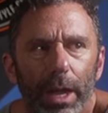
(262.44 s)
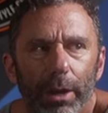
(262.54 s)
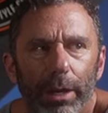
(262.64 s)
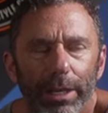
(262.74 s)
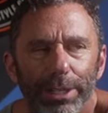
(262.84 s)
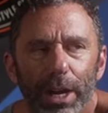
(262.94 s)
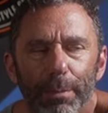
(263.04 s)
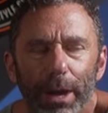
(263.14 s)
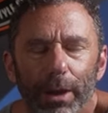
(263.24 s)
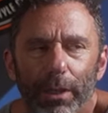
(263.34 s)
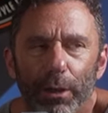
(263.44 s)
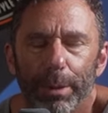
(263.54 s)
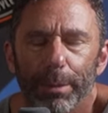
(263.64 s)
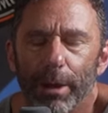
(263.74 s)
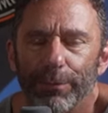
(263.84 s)
going to talk about a little bit
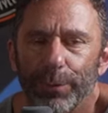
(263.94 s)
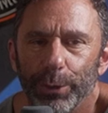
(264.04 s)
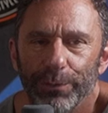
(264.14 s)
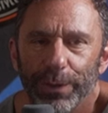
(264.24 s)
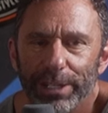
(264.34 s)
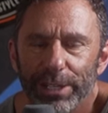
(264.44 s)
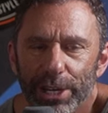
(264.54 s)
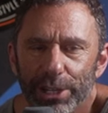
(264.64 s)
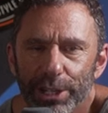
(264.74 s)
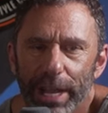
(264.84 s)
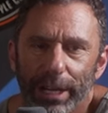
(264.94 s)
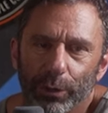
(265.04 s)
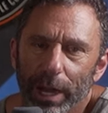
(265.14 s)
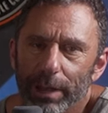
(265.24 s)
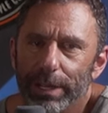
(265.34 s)
about food fixation and
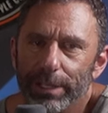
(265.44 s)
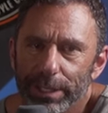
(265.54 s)
cravings.